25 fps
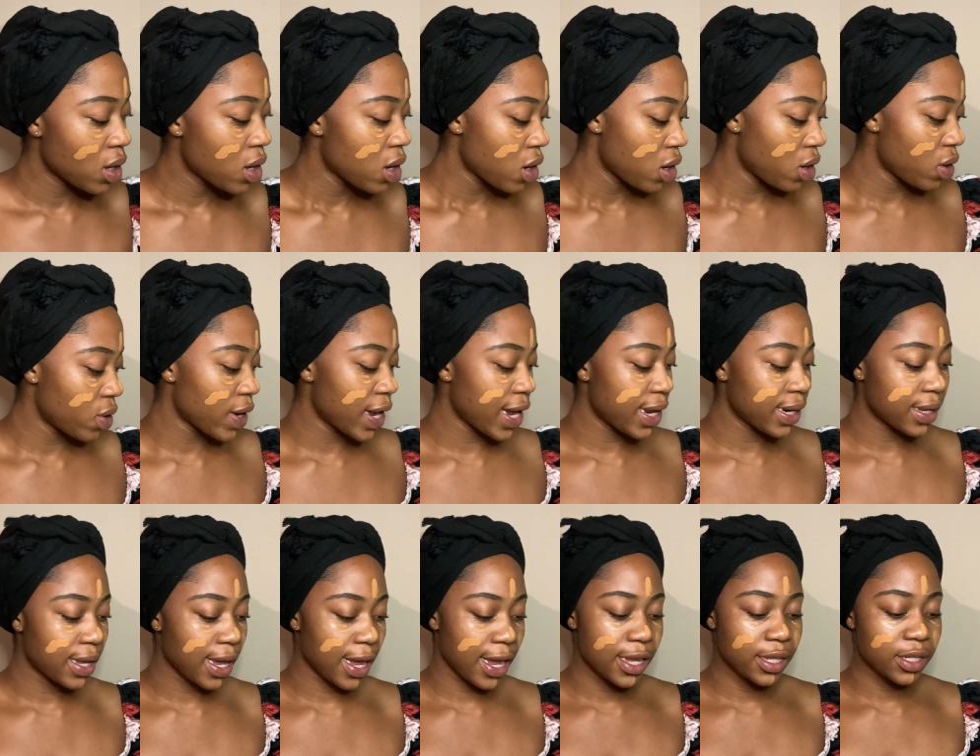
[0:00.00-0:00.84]
Alright
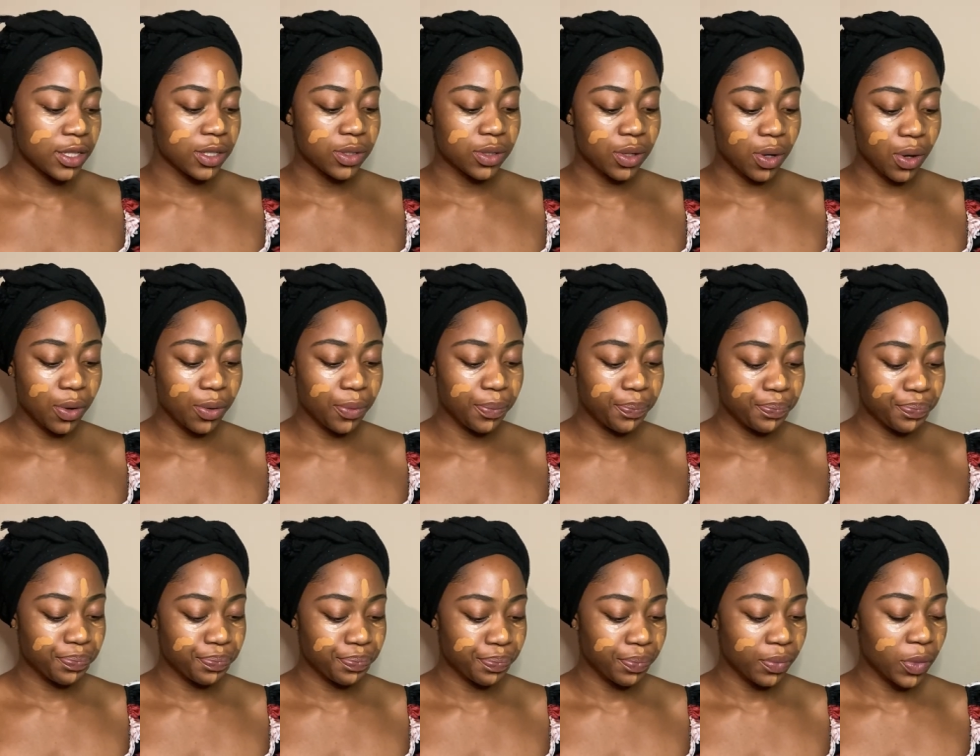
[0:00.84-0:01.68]
guys, so
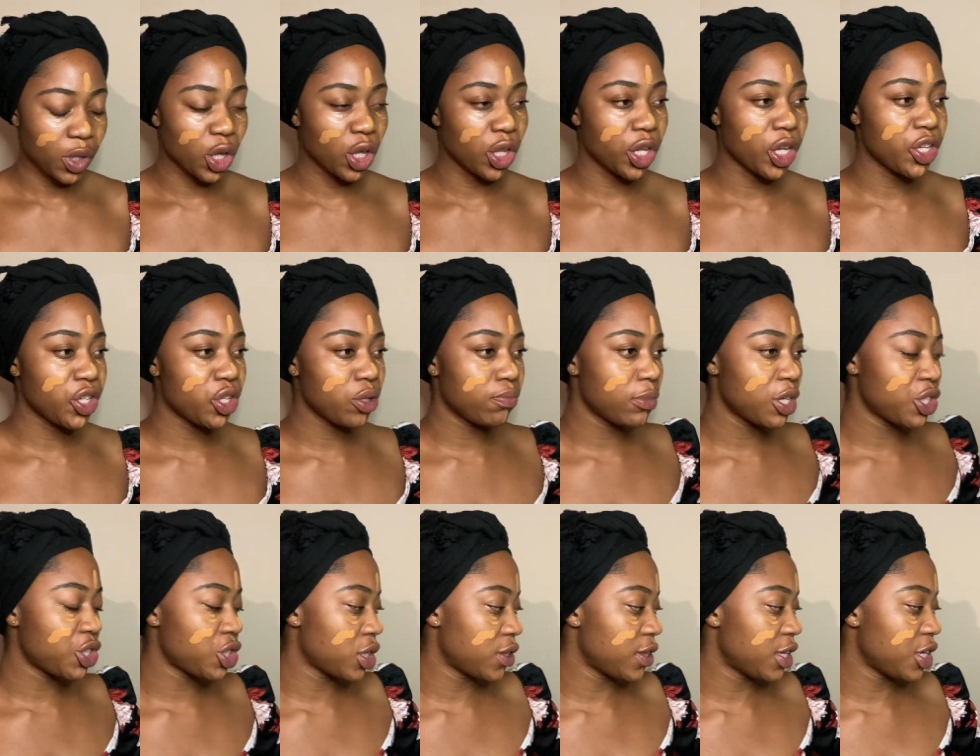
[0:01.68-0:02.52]
you need to
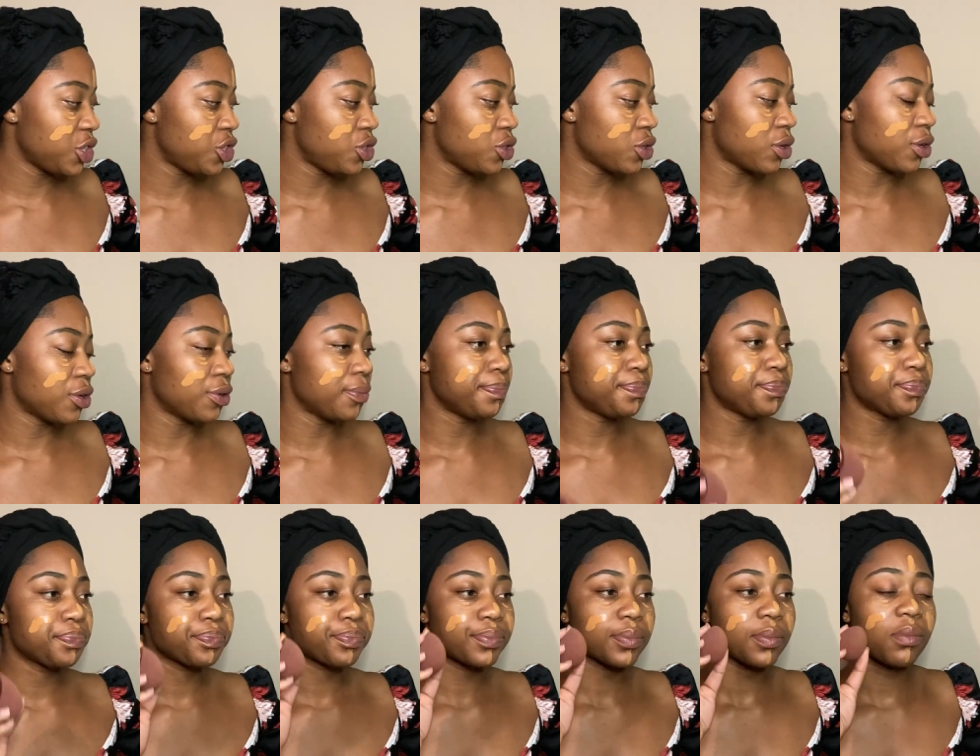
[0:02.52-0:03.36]
make sure that your
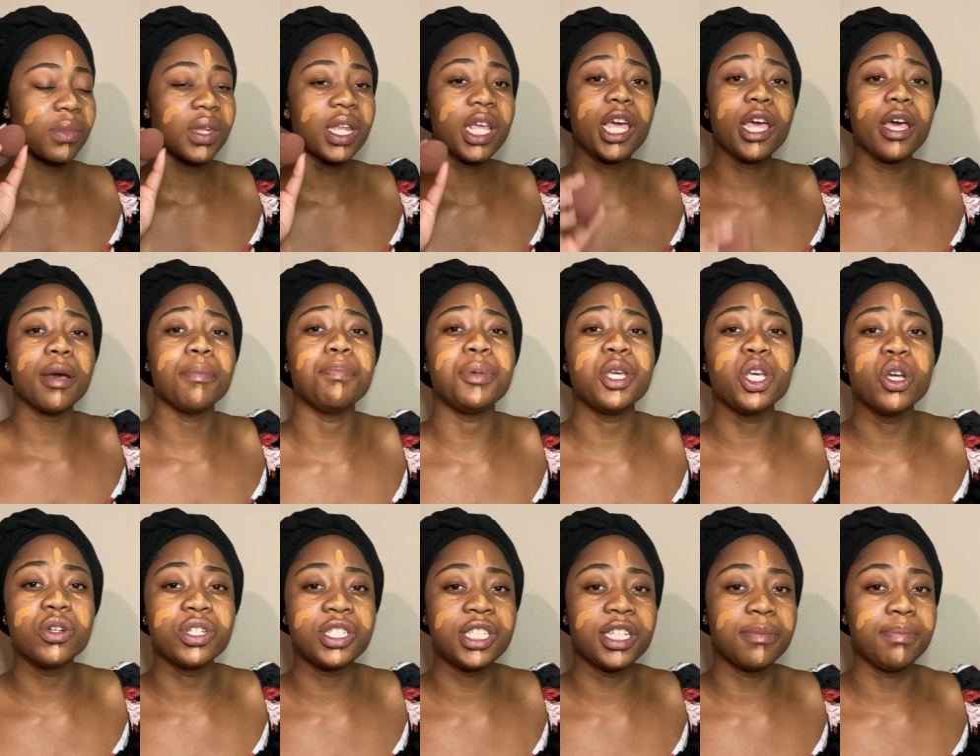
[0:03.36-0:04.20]

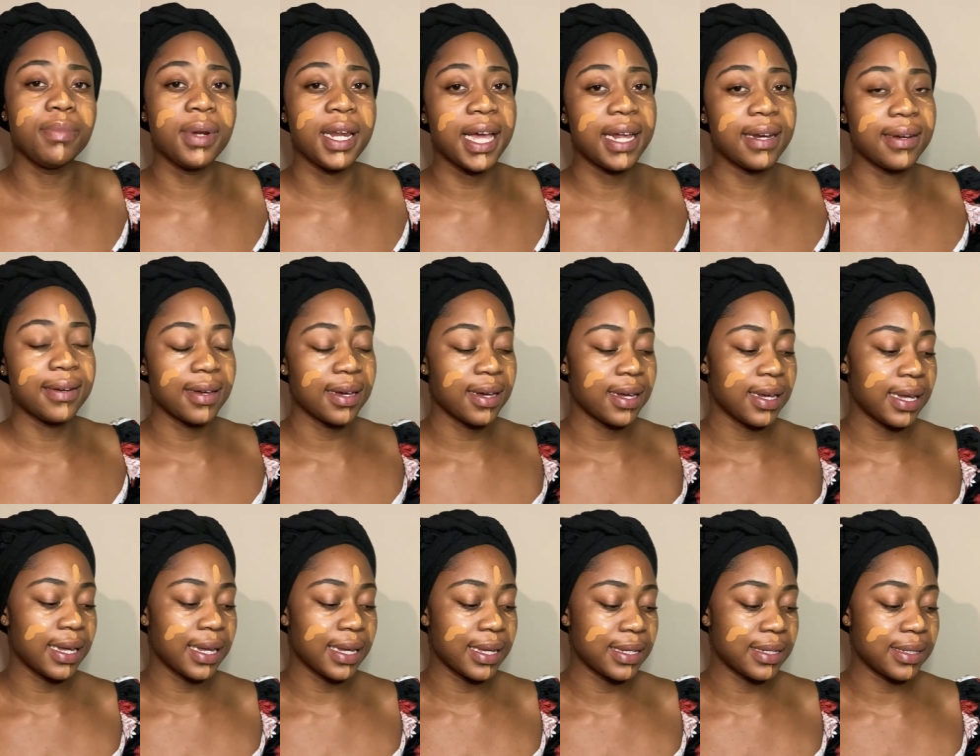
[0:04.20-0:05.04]
beauty blender
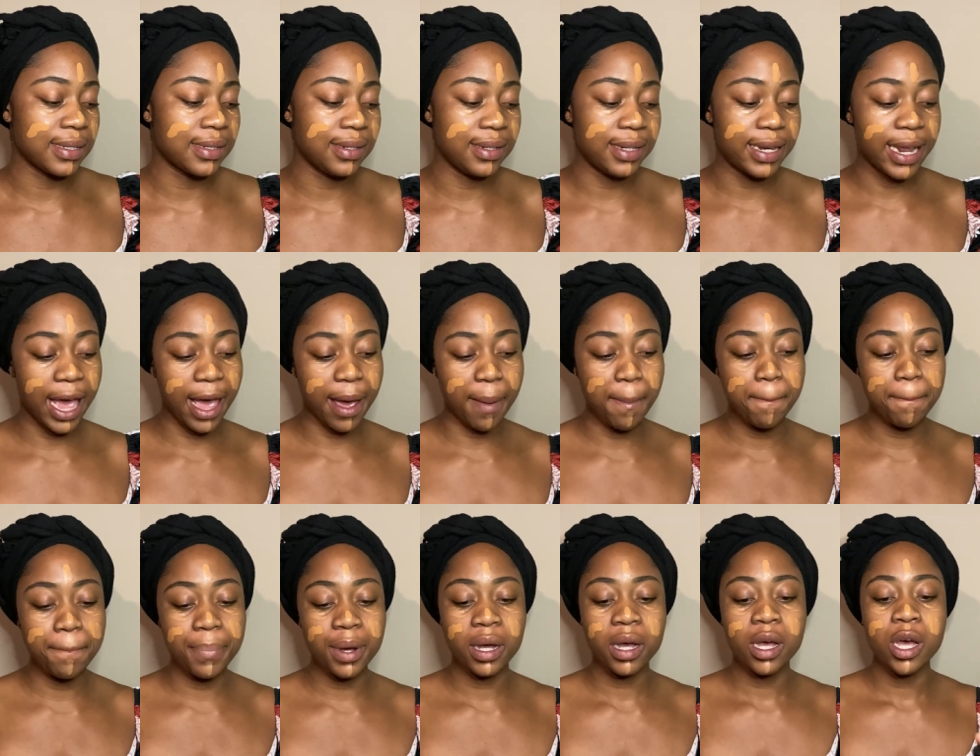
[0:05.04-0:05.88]
is
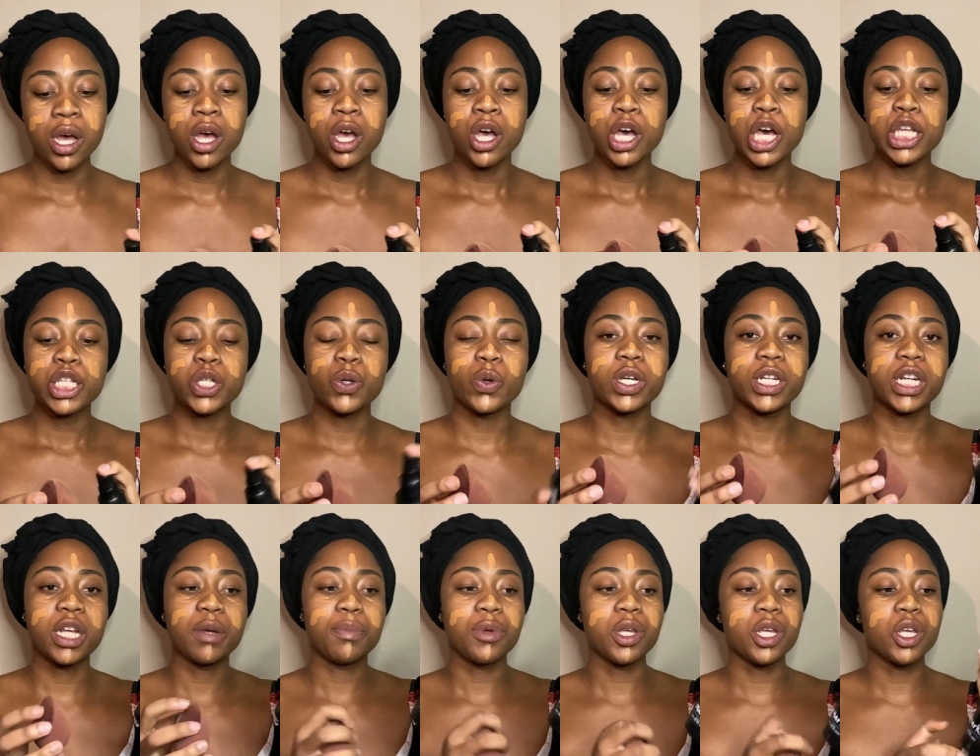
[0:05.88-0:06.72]
damp. So we're
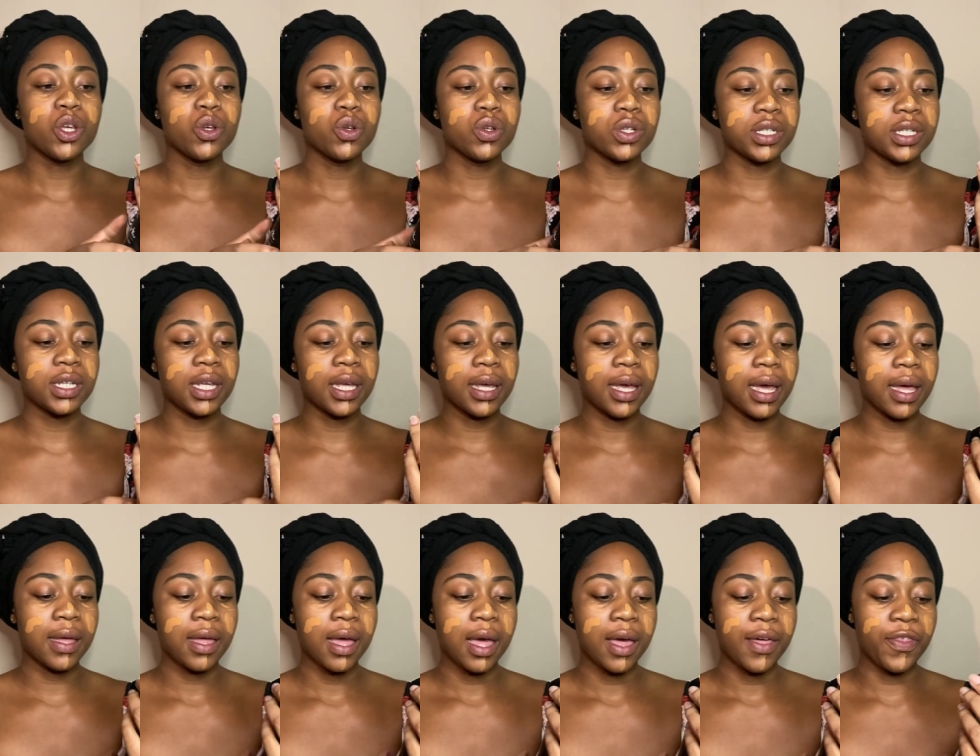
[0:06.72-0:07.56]
gonna be
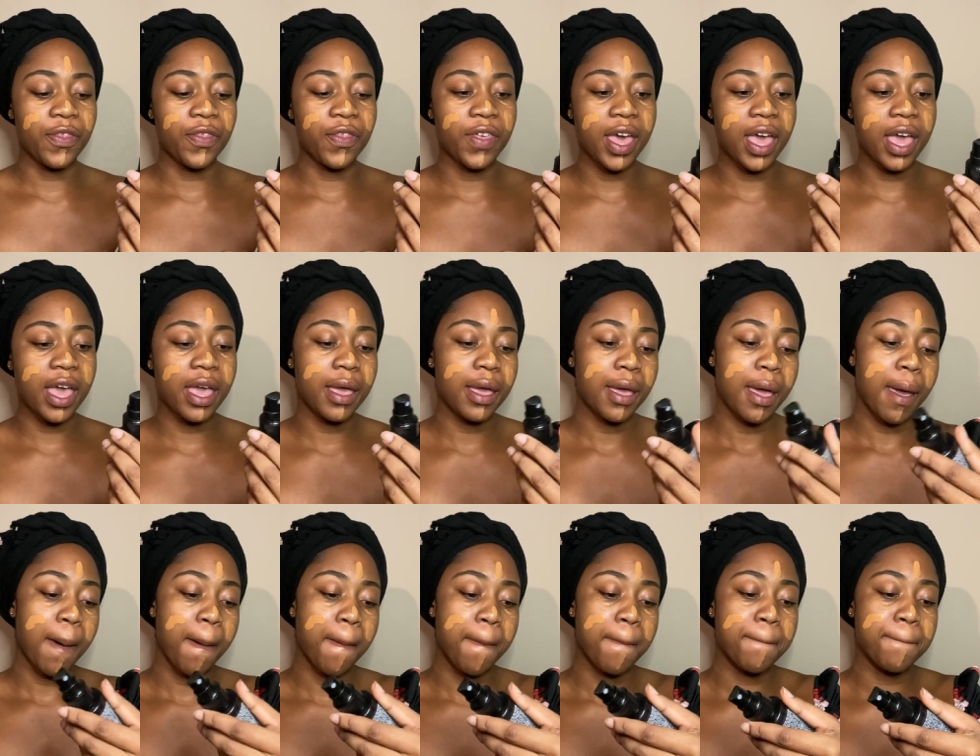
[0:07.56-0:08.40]
using
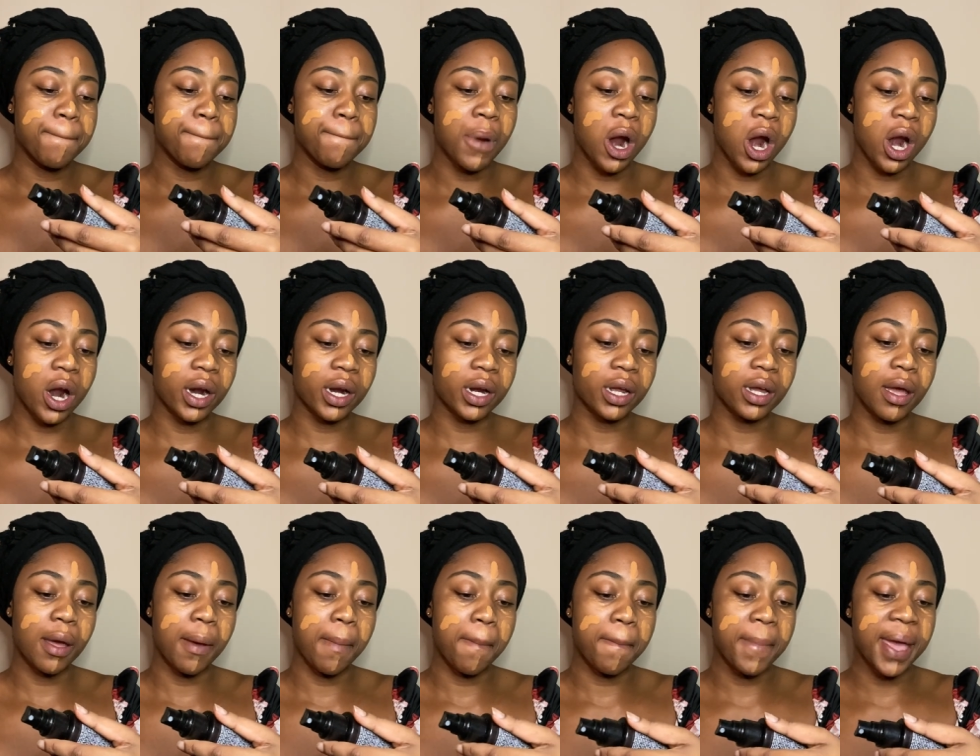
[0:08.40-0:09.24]
the
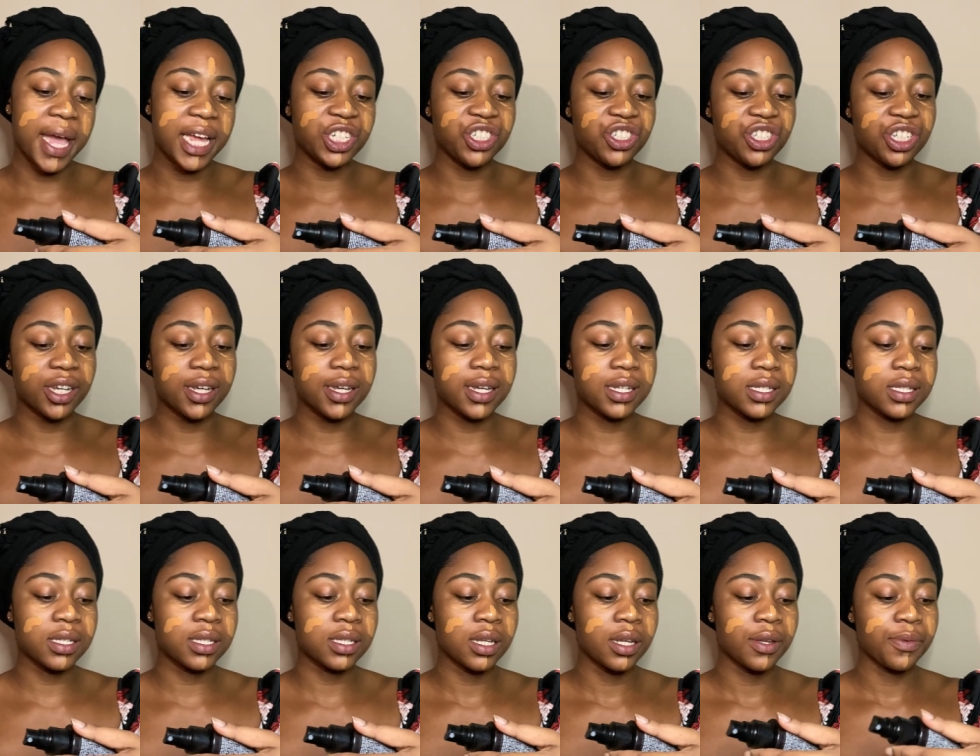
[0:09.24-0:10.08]
Magic's